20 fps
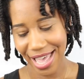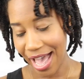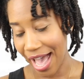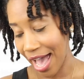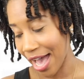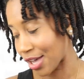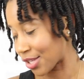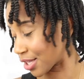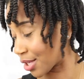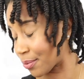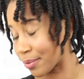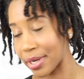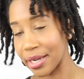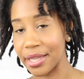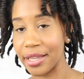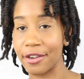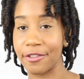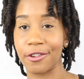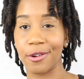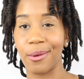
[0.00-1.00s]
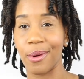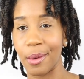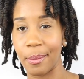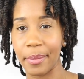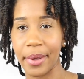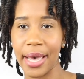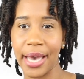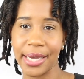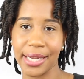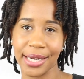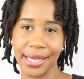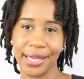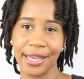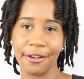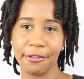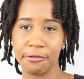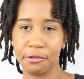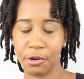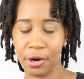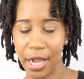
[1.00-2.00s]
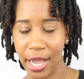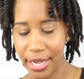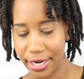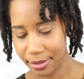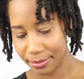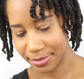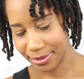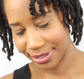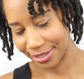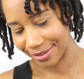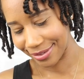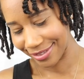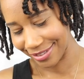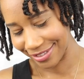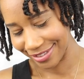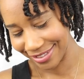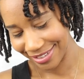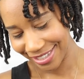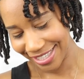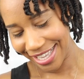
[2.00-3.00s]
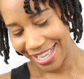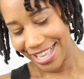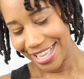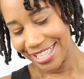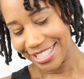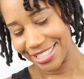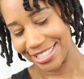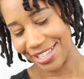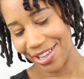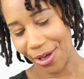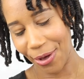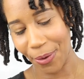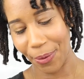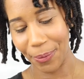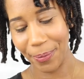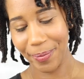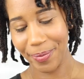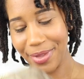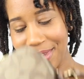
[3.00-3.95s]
I only went in there for one bag and I got four items. So,